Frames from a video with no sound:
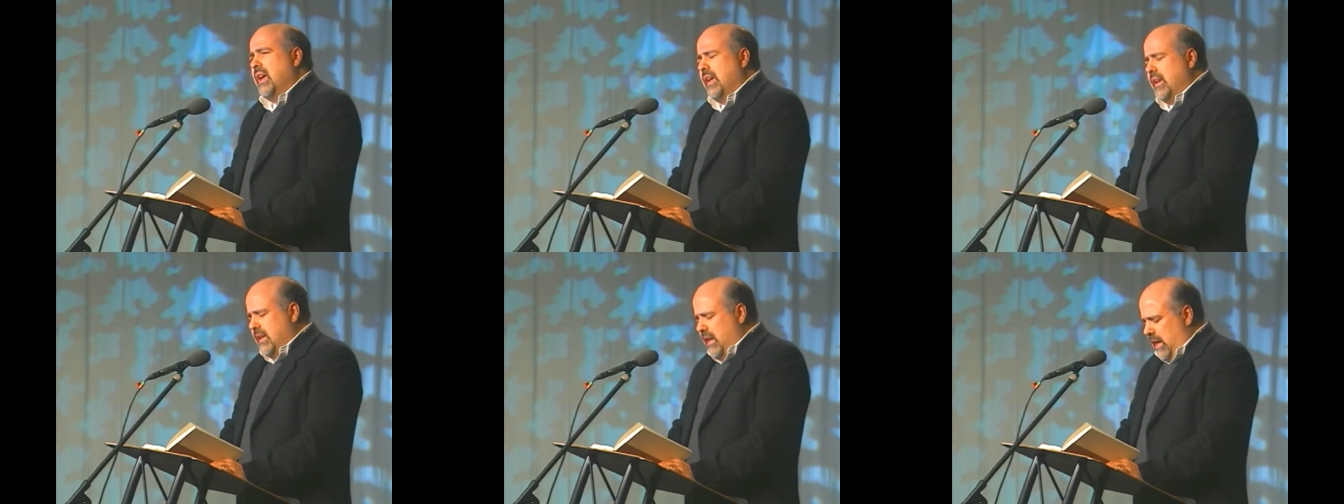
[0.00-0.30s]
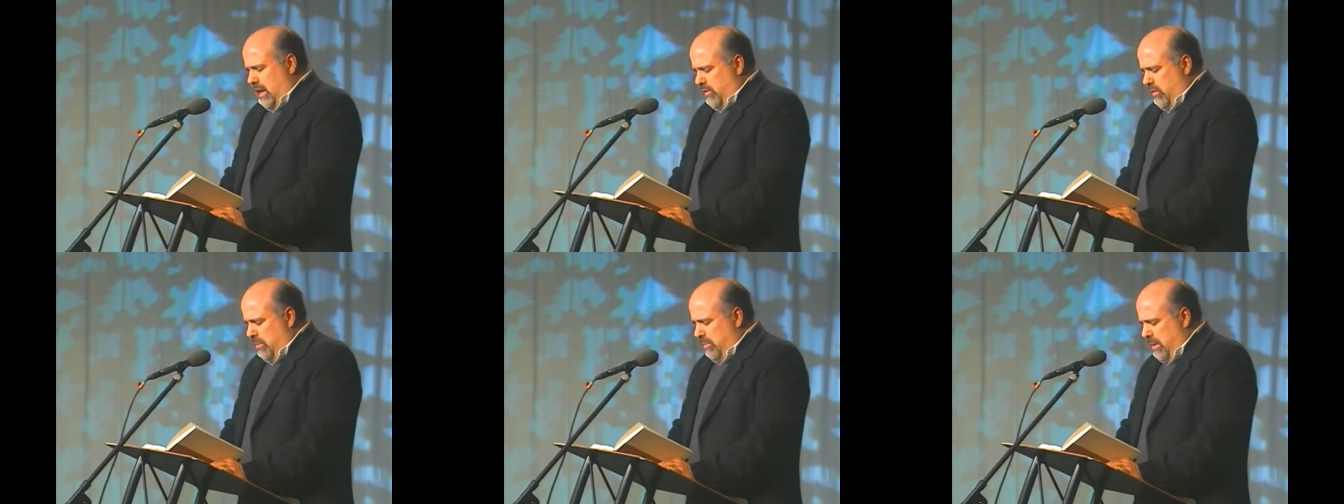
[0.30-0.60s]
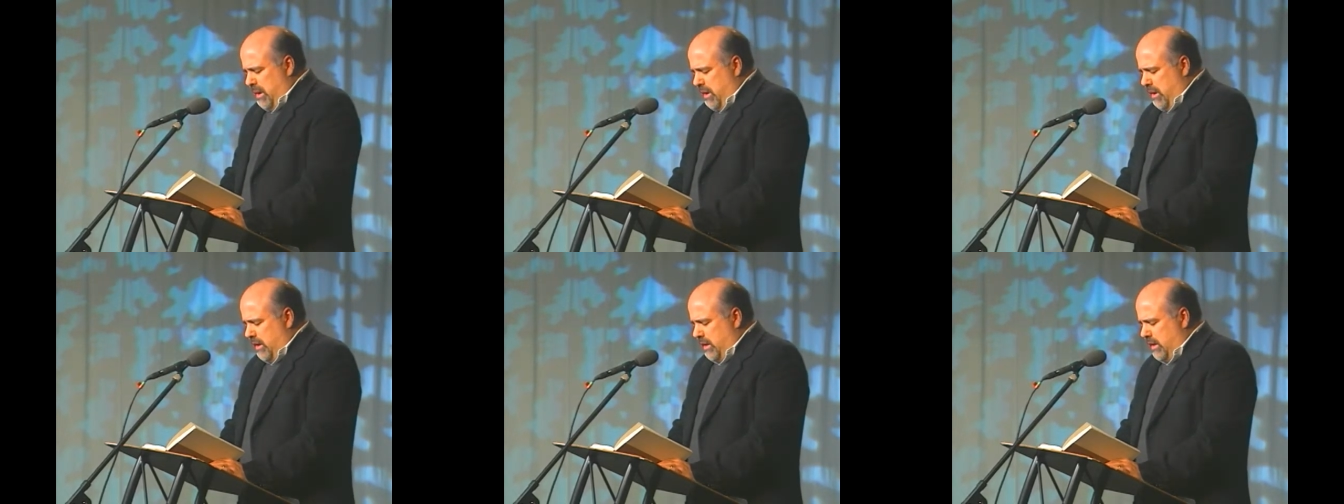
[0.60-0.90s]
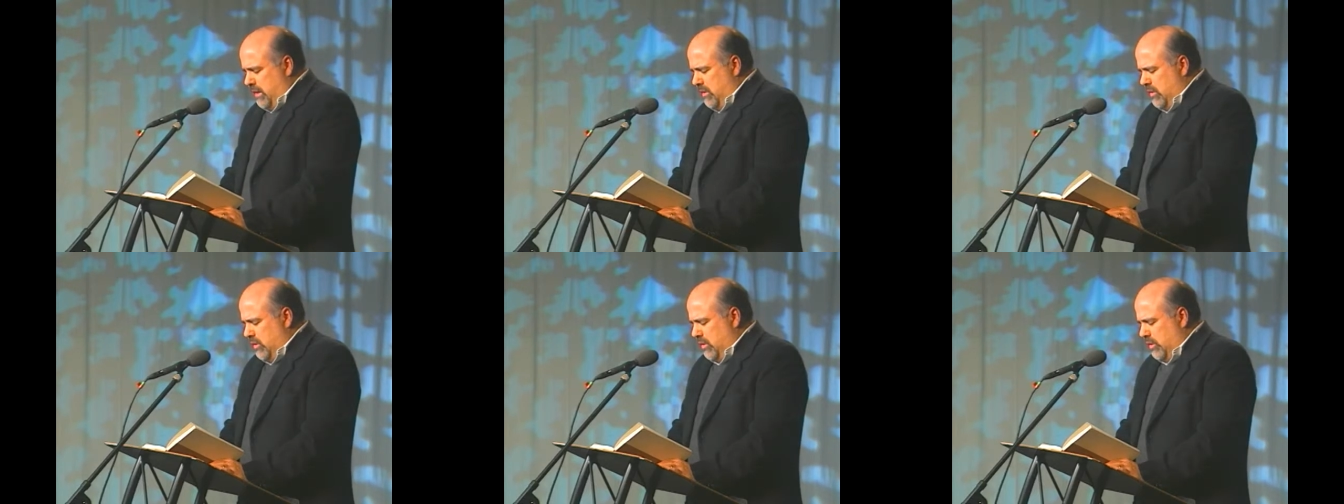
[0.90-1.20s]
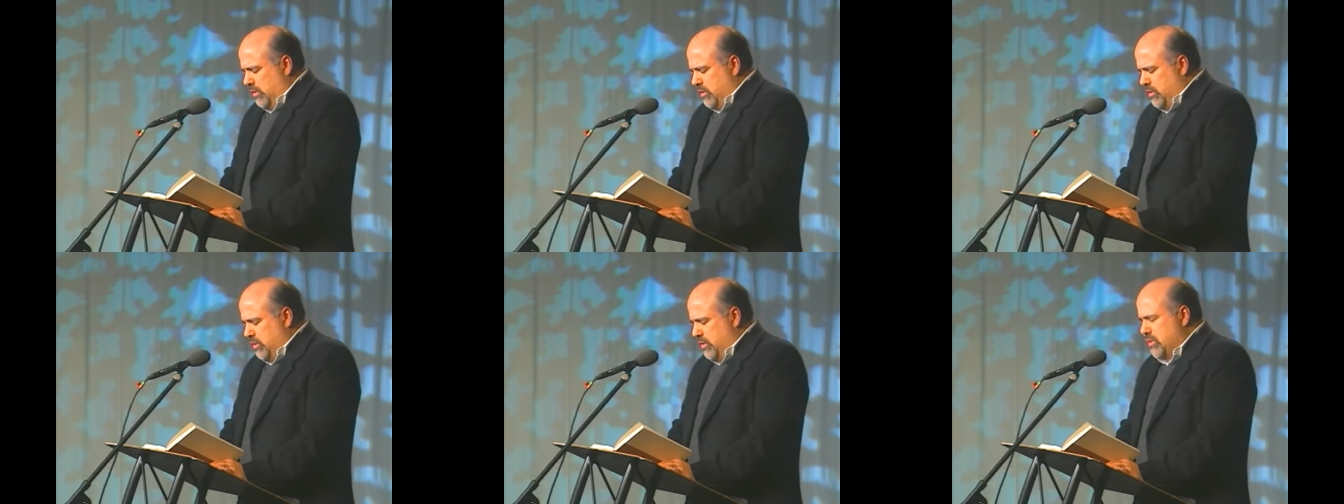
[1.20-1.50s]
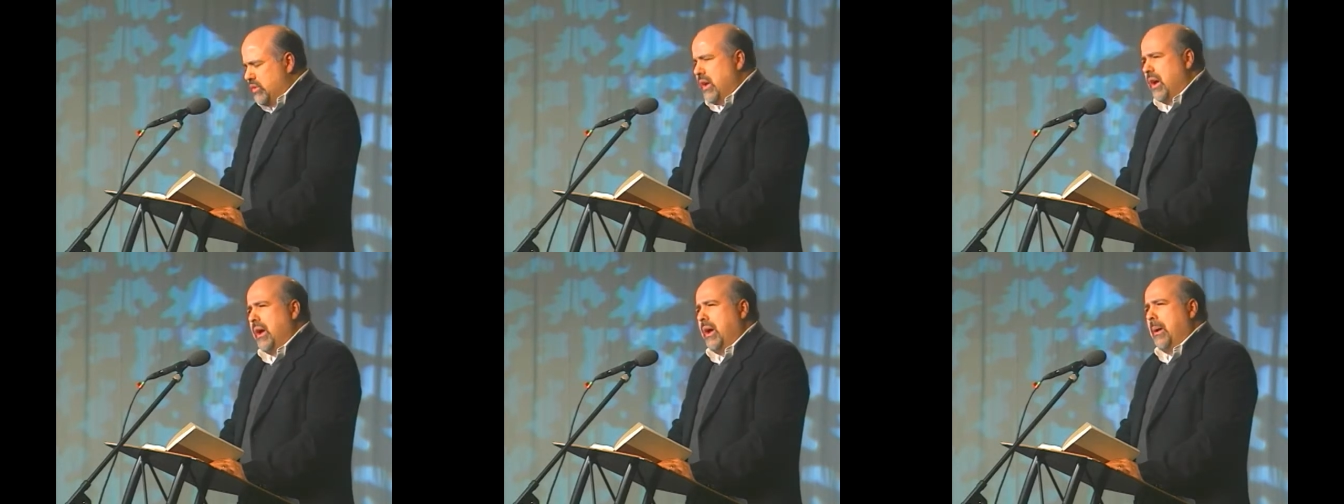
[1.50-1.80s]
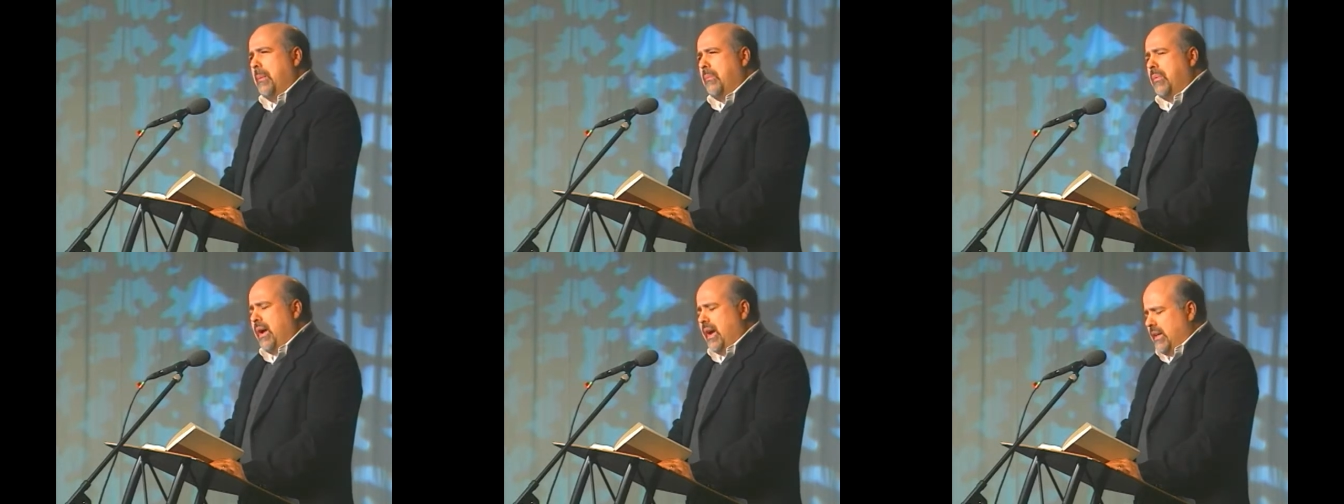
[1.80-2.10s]
and Native American cultures
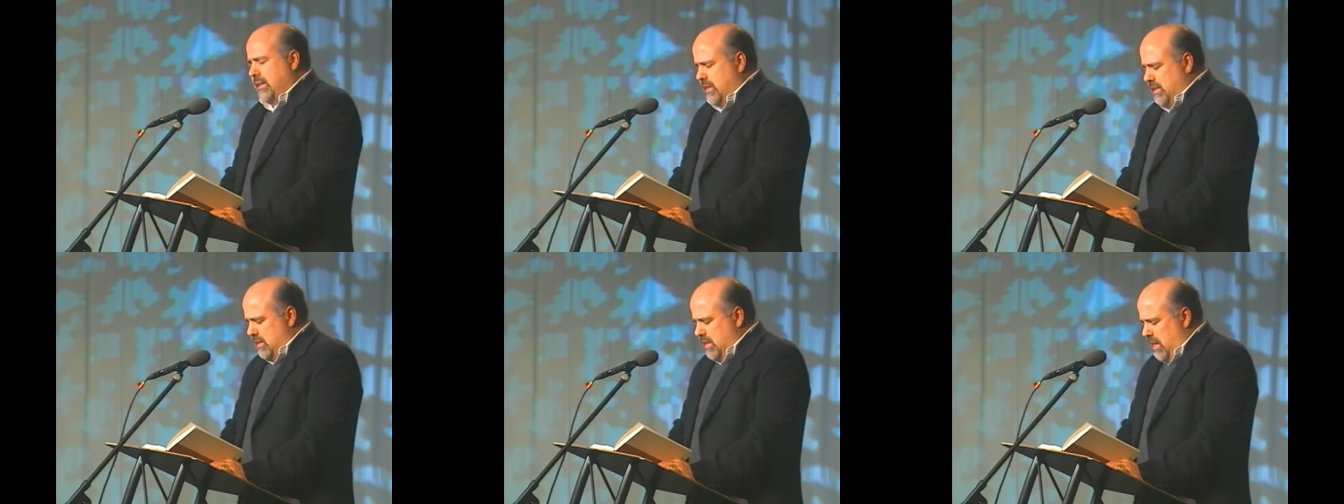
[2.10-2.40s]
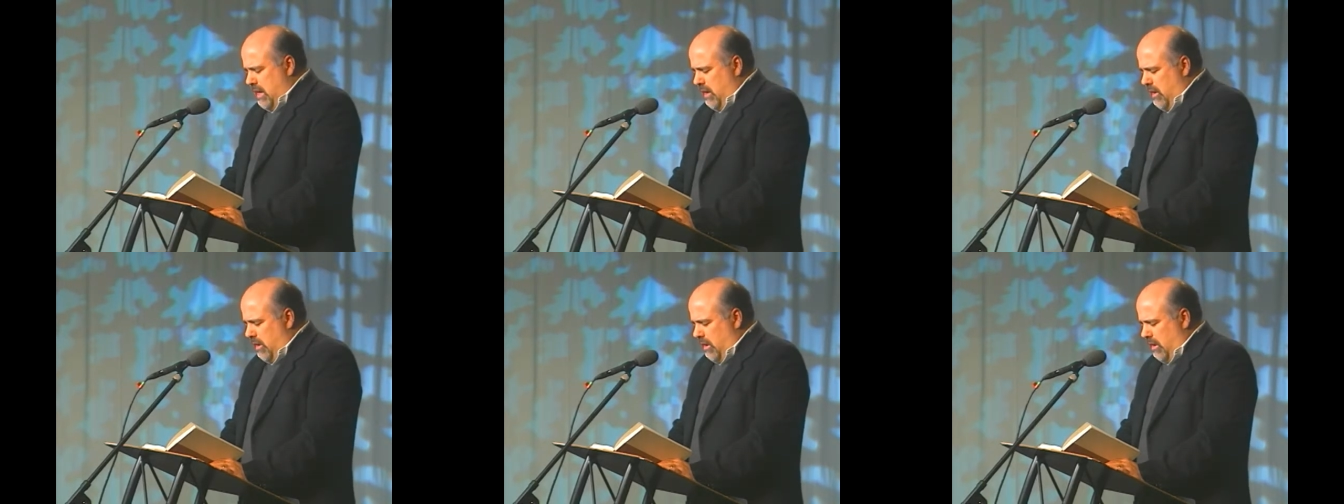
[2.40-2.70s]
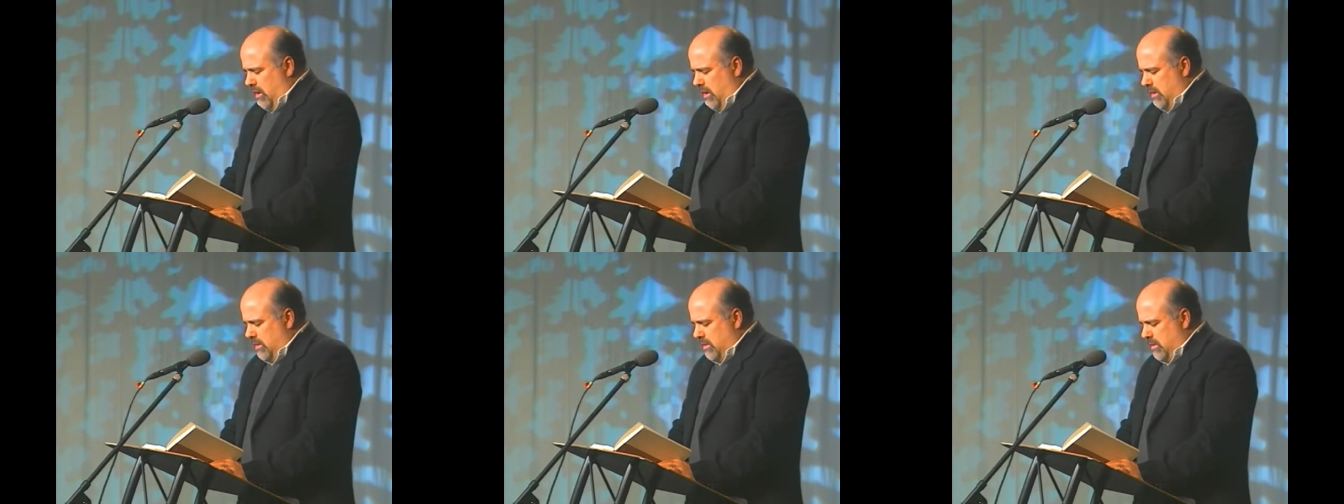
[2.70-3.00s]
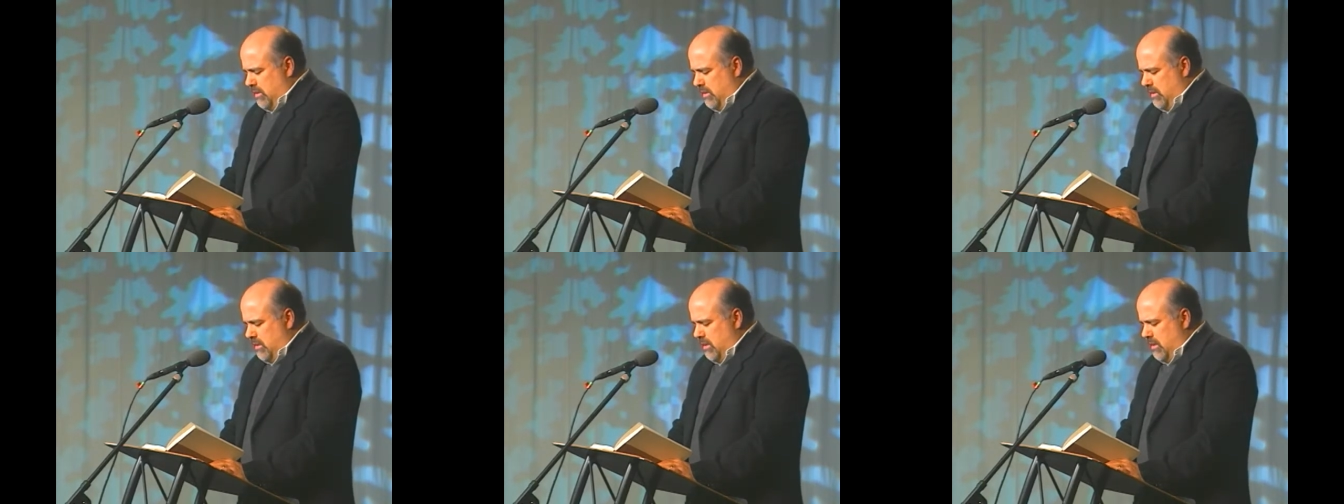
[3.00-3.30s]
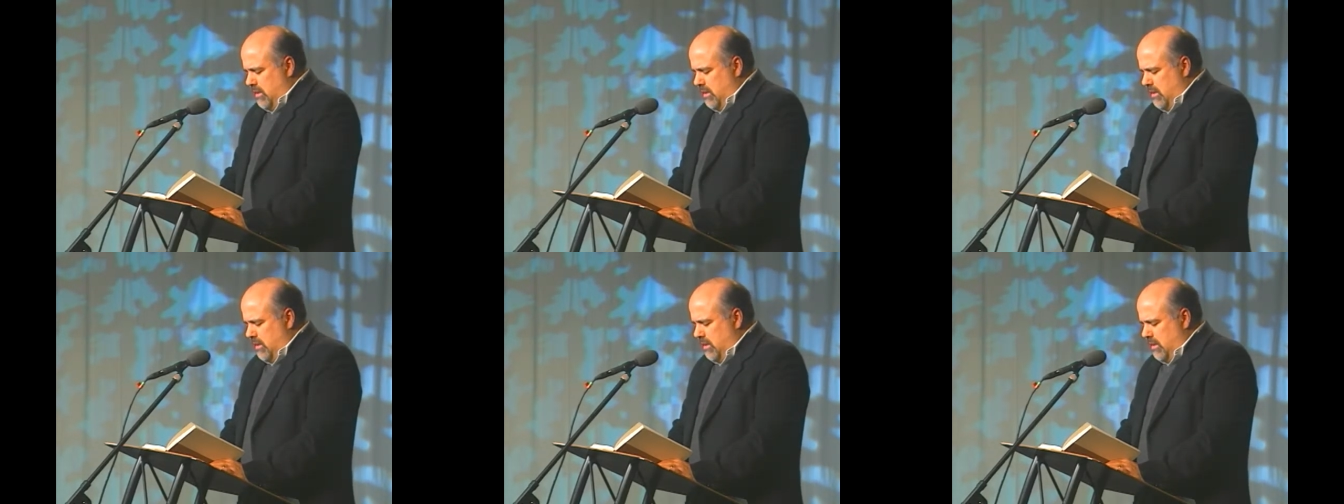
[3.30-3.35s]
practiced their art.